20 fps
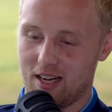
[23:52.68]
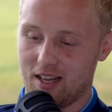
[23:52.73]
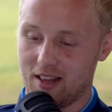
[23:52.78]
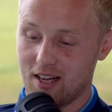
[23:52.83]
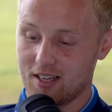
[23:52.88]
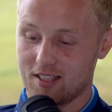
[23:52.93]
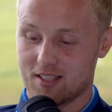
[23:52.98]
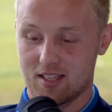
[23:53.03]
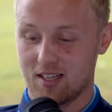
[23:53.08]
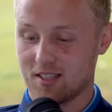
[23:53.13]
and
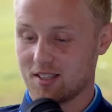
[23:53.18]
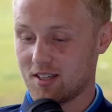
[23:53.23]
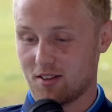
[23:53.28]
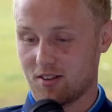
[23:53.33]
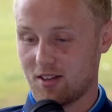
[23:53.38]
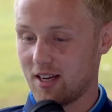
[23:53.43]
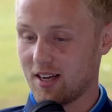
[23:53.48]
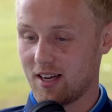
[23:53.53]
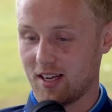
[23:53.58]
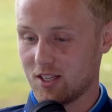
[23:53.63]
that's the
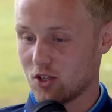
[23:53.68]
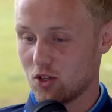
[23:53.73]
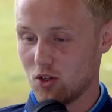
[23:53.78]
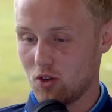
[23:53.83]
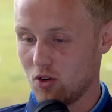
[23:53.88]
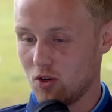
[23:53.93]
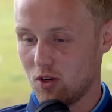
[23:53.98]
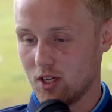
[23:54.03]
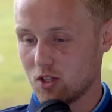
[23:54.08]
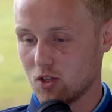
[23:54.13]
thing. It's
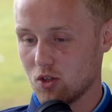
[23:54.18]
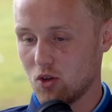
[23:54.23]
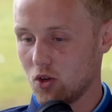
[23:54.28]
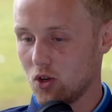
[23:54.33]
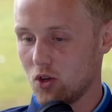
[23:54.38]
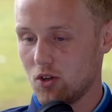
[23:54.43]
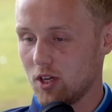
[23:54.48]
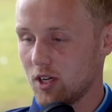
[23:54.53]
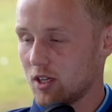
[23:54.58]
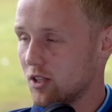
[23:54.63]
not
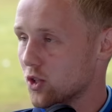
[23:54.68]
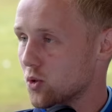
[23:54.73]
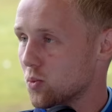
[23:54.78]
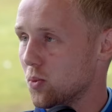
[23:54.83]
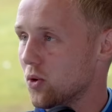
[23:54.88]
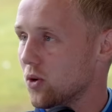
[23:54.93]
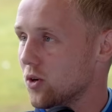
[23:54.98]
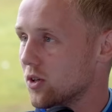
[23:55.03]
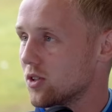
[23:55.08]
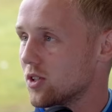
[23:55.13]
unique to
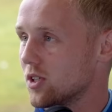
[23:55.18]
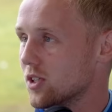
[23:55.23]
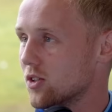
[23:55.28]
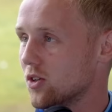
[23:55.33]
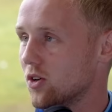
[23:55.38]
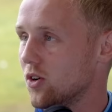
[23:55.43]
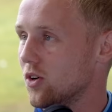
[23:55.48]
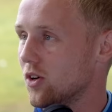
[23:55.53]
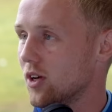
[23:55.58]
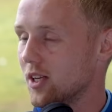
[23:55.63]
sports. It's
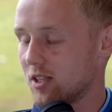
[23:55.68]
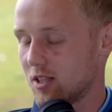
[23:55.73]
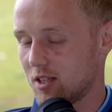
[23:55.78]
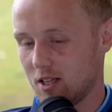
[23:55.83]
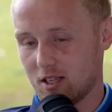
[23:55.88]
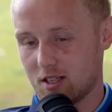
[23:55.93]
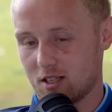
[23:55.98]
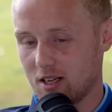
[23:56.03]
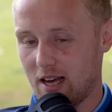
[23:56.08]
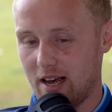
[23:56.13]
not. No.
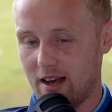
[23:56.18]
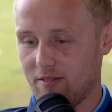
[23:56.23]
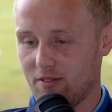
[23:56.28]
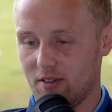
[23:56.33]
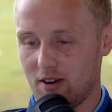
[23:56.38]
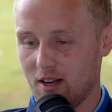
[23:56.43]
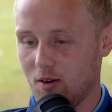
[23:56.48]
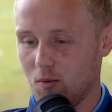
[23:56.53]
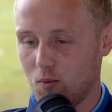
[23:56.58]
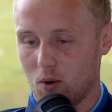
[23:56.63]
It's
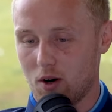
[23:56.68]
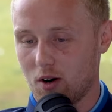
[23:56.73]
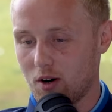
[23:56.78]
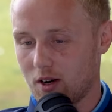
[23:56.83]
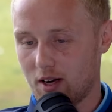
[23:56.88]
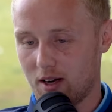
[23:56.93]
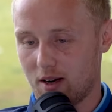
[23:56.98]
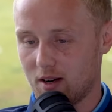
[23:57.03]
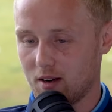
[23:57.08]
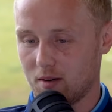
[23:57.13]
every
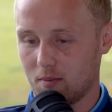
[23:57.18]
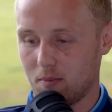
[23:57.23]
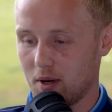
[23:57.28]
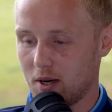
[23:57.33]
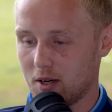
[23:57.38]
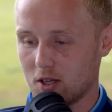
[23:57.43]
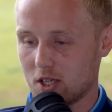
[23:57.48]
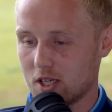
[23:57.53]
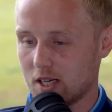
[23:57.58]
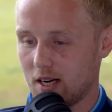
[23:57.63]
working
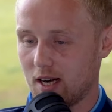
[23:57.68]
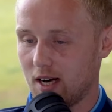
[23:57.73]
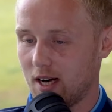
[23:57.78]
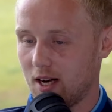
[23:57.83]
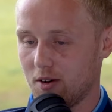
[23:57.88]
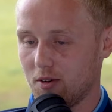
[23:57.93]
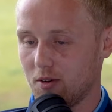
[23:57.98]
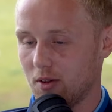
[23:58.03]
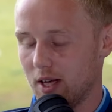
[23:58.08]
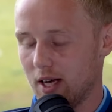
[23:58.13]
person
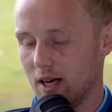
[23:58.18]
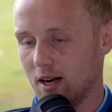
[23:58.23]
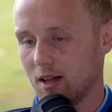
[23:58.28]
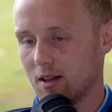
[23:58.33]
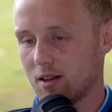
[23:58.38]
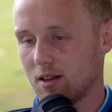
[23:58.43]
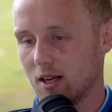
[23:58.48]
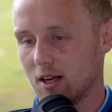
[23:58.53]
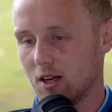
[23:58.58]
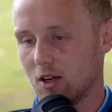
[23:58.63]
out there. I
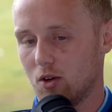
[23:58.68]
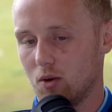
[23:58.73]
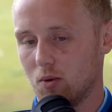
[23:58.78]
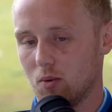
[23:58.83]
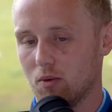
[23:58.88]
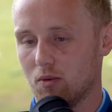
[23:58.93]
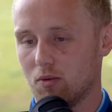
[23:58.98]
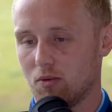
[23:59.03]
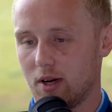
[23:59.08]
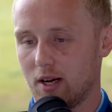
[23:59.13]
think you
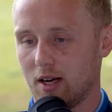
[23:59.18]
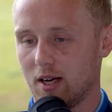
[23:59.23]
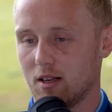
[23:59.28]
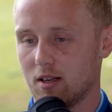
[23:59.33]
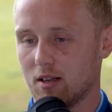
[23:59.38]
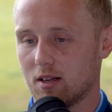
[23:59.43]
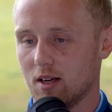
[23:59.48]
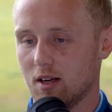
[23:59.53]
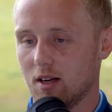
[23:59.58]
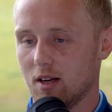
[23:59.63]
will
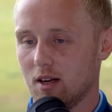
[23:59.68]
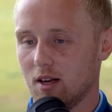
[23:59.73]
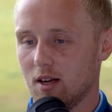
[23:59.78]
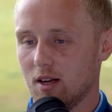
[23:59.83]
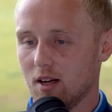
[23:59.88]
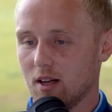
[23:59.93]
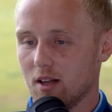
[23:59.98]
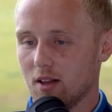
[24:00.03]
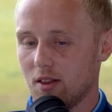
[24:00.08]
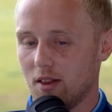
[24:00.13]
find
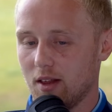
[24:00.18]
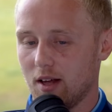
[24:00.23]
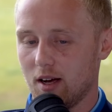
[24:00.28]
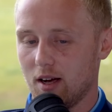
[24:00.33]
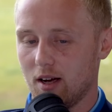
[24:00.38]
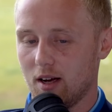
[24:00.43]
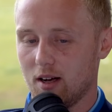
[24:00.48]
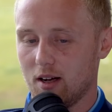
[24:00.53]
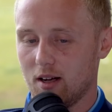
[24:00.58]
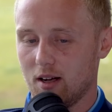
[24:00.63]

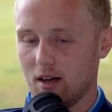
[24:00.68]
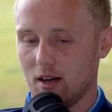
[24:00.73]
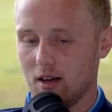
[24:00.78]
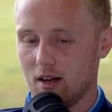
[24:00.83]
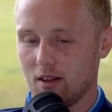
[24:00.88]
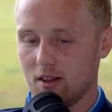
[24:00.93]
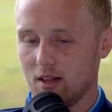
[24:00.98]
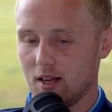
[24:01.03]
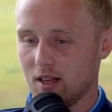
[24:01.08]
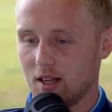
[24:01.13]
that.
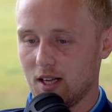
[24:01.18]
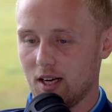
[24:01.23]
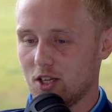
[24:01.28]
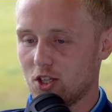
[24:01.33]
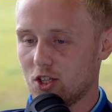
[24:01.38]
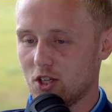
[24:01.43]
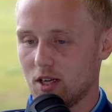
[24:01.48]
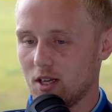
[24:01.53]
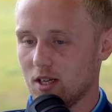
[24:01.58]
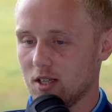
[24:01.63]
The
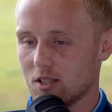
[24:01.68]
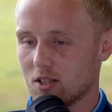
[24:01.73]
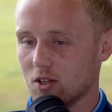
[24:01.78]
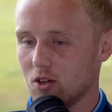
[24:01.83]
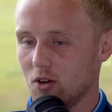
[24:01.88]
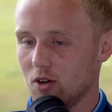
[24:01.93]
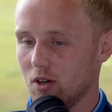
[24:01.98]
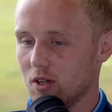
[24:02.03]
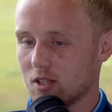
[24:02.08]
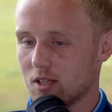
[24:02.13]
elation is
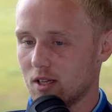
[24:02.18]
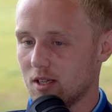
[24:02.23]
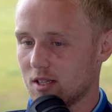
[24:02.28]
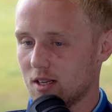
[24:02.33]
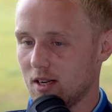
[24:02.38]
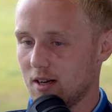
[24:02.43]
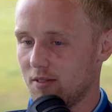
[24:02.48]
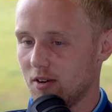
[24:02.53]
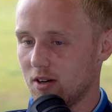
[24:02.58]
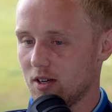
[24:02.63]
not as, it's
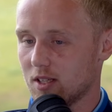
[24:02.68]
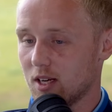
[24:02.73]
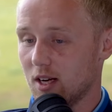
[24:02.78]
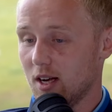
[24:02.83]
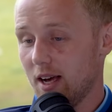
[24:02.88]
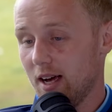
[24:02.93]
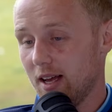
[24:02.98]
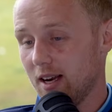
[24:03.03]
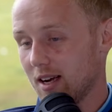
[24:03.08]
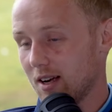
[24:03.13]
never as,
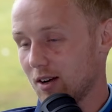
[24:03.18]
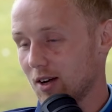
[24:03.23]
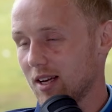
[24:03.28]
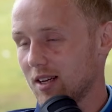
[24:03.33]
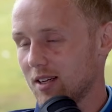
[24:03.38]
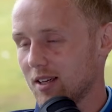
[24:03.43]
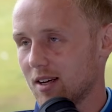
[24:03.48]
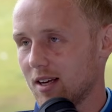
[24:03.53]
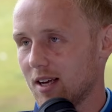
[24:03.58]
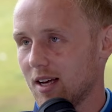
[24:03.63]
and I
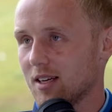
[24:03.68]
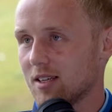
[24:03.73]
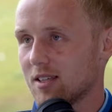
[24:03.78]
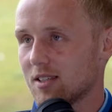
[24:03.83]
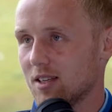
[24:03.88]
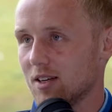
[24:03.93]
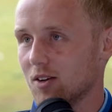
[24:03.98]
guess